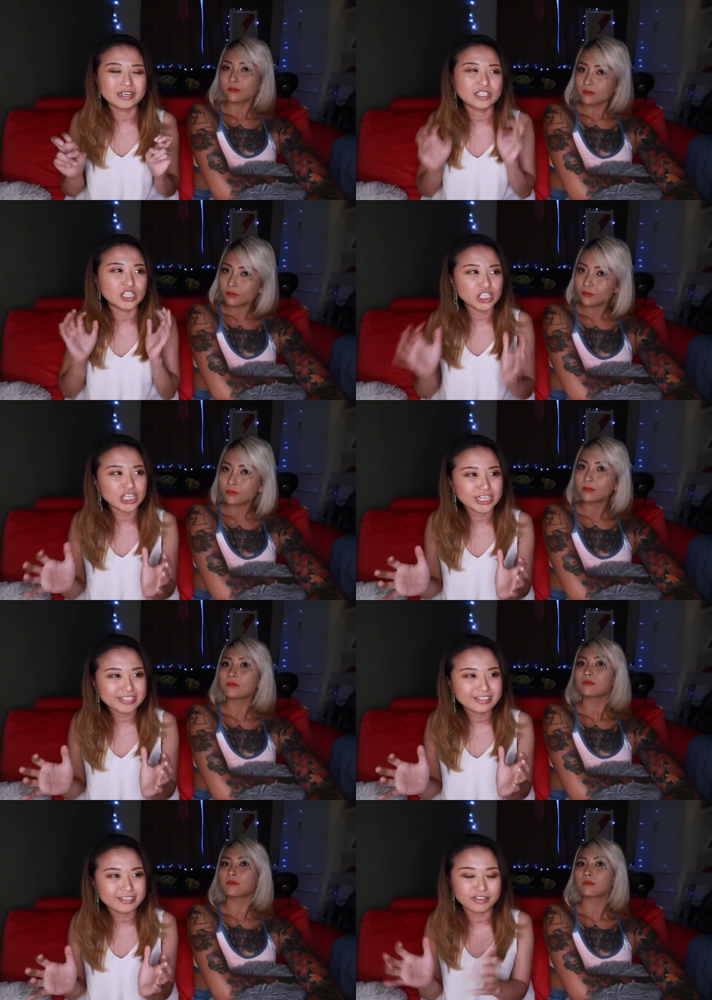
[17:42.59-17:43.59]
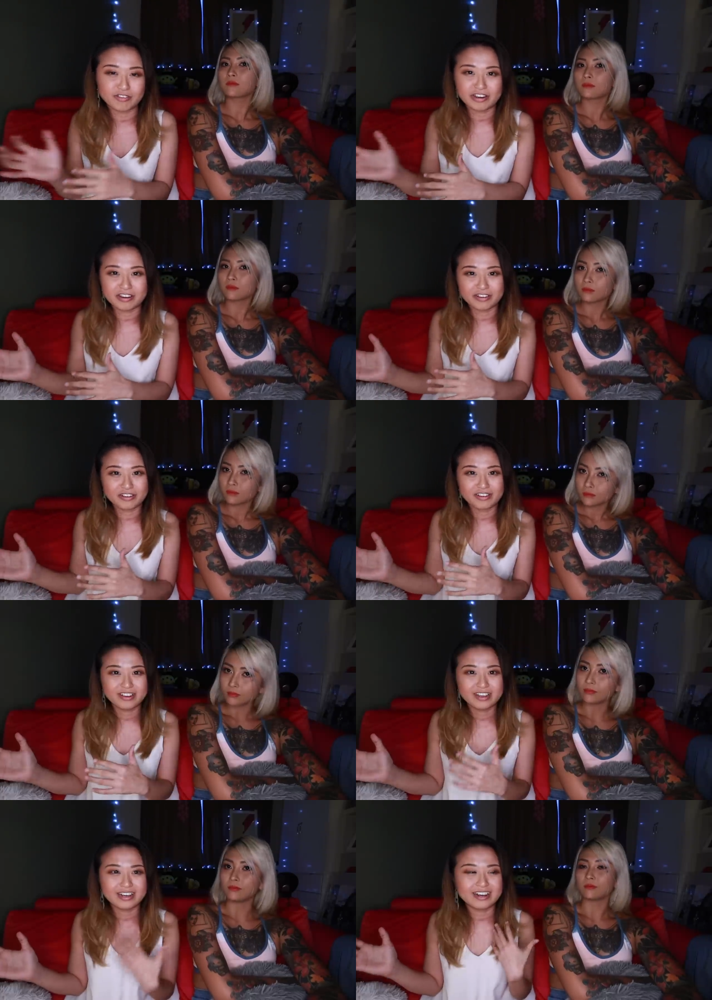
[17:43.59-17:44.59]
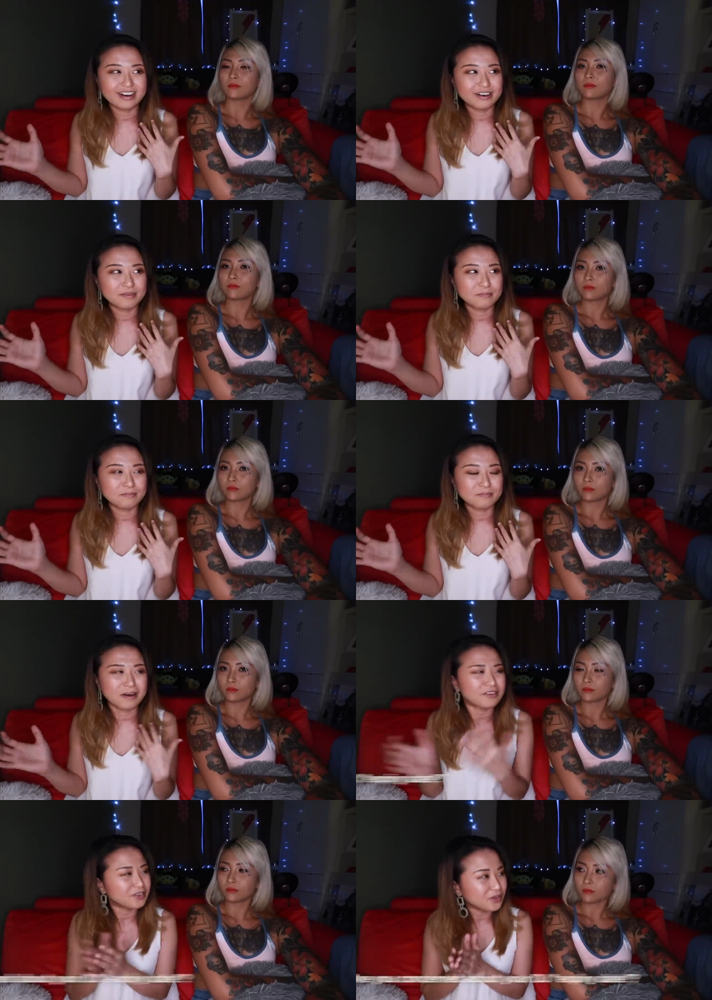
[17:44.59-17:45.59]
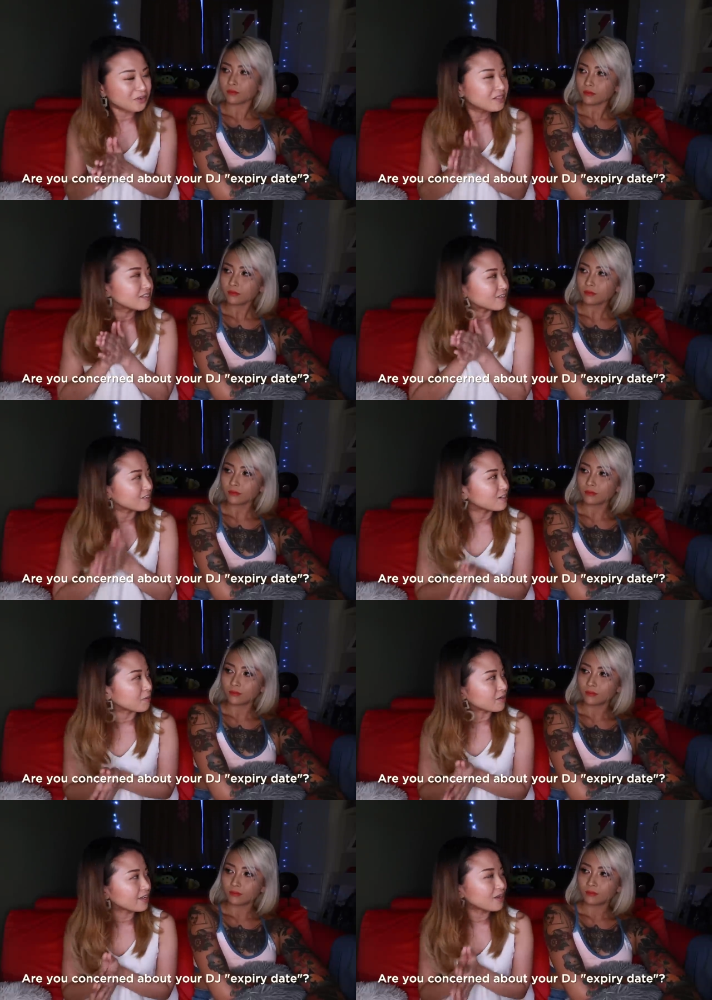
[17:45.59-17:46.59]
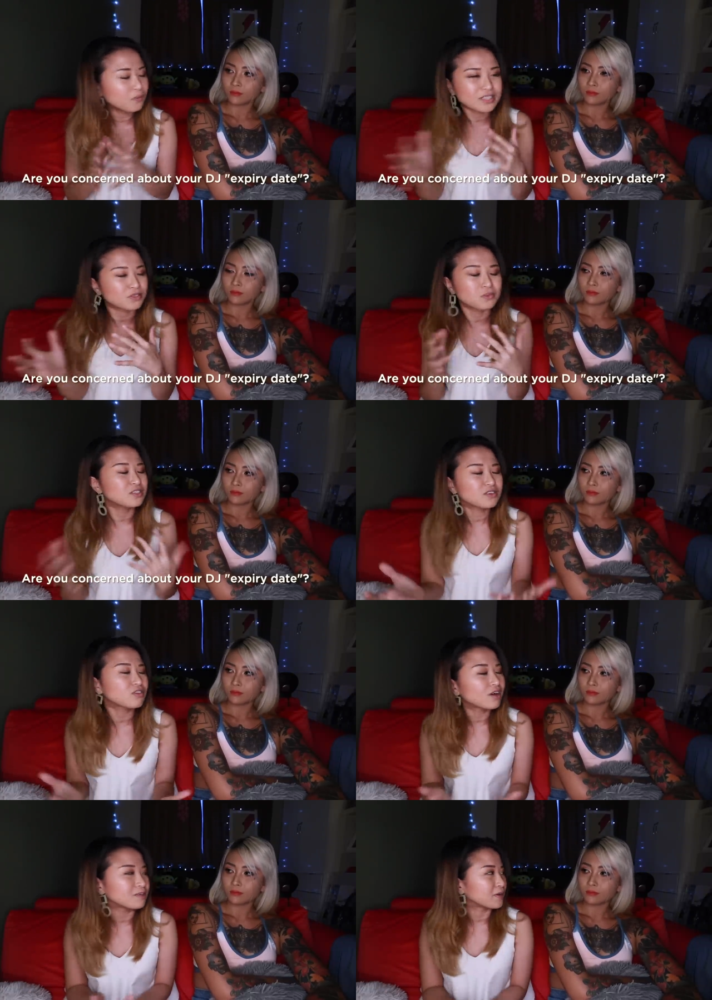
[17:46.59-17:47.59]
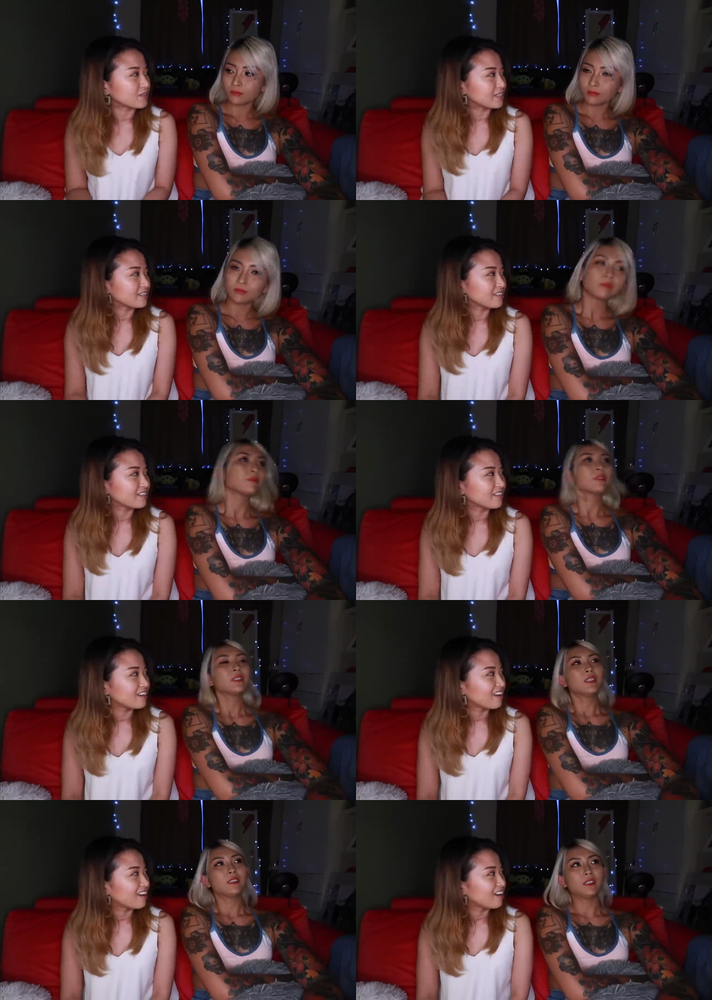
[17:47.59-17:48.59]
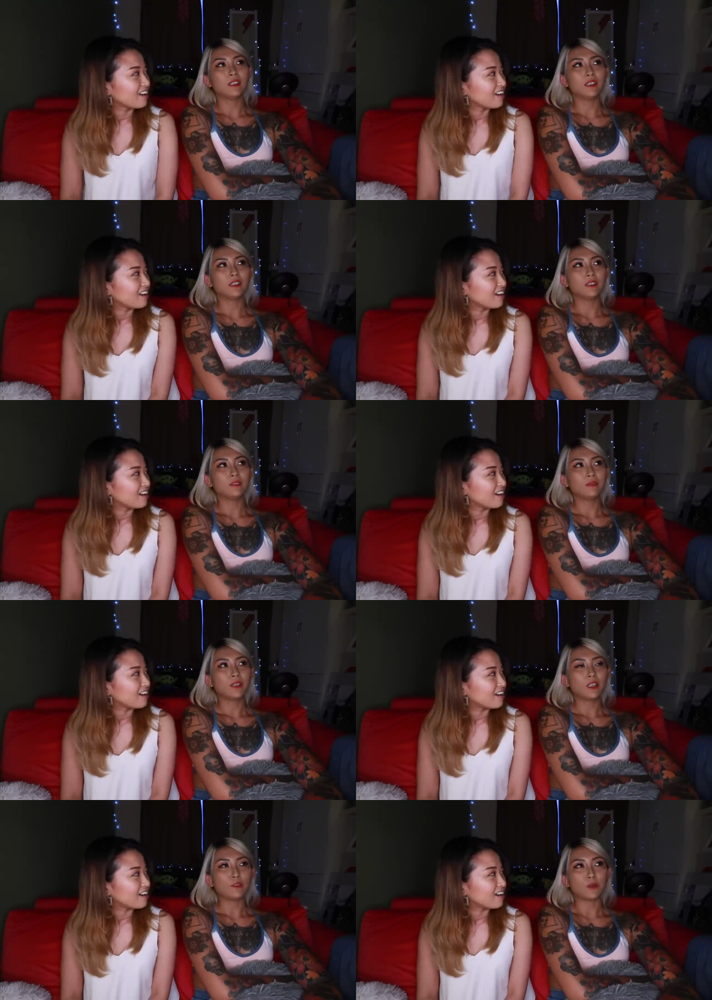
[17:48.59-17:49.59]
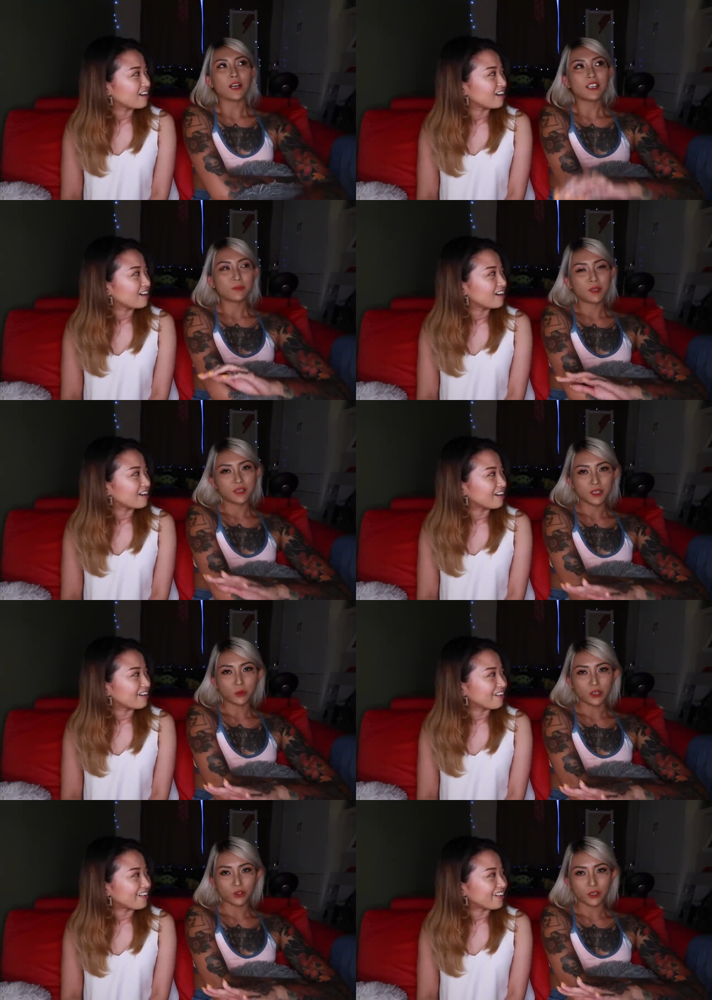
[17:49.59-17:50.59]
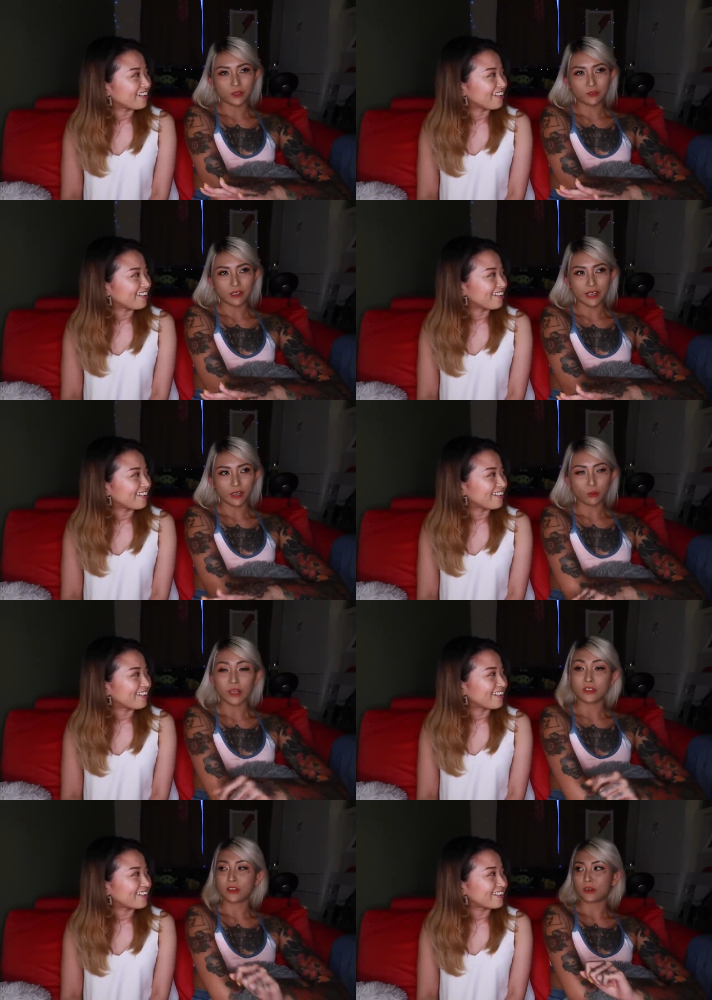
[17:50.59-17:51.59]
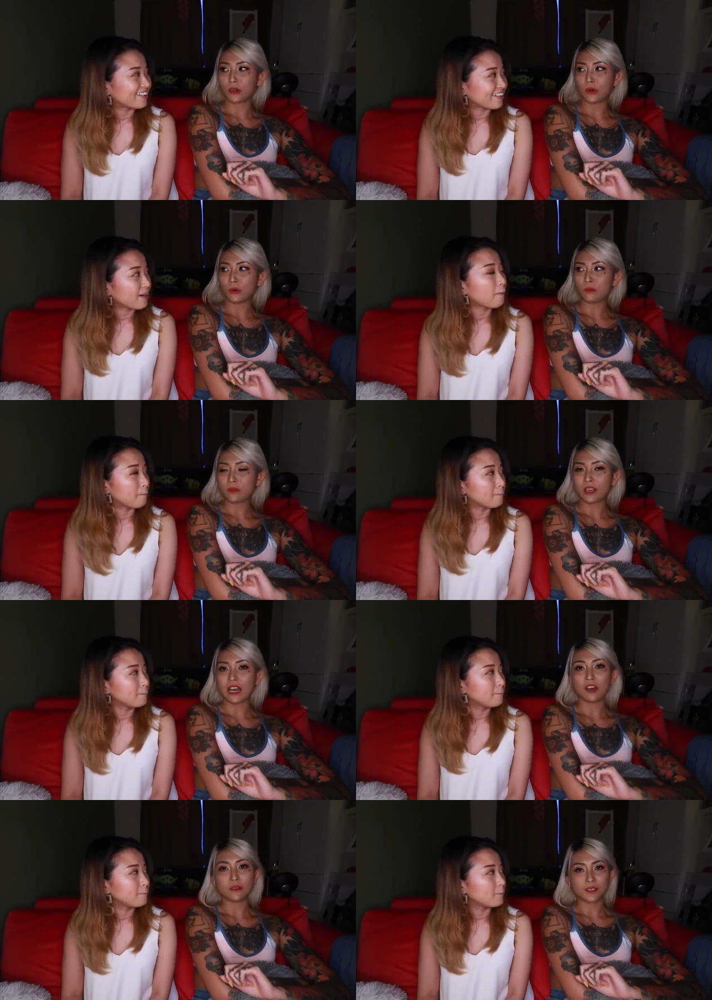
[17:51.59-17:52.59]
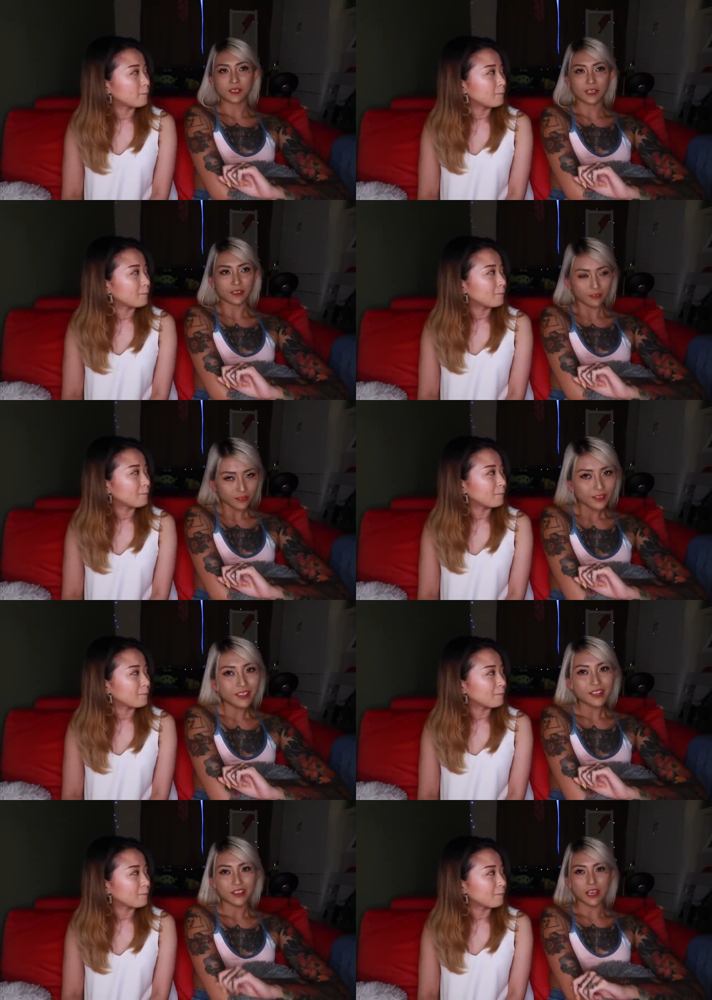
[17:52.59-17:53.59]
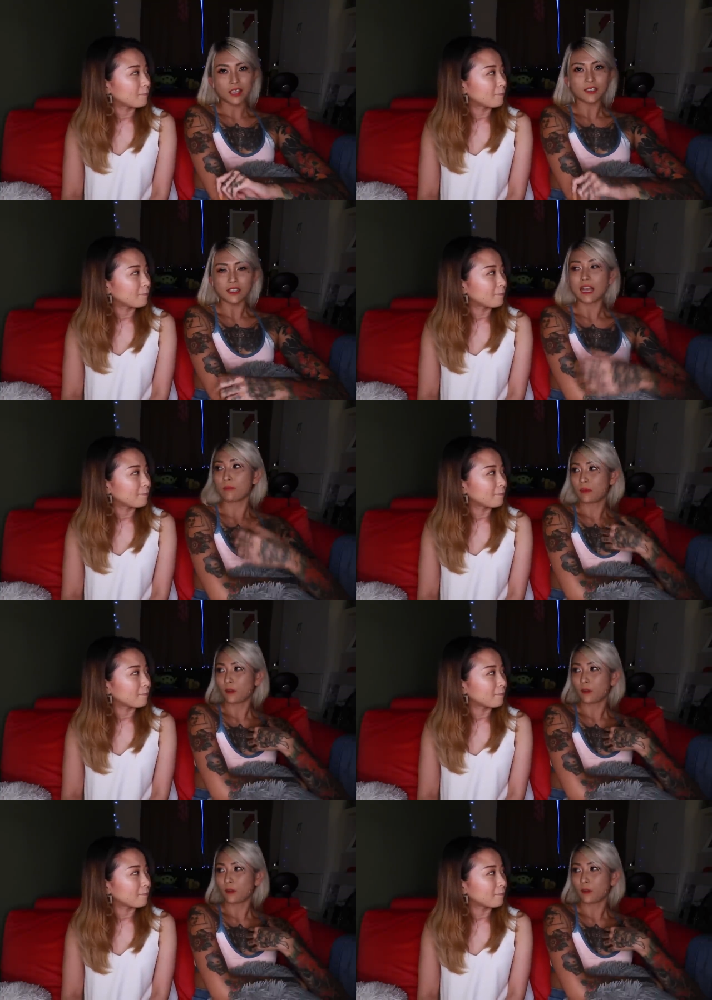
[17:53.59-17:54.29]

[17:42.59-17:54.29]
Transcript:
Speaker 1: a DJ's career. Mm. Um, are you concerned about that? What's what's your thought about it?
Speaker 2: Um, if you asked me this question like one year ago, mm -hmm. I would say yes. I'm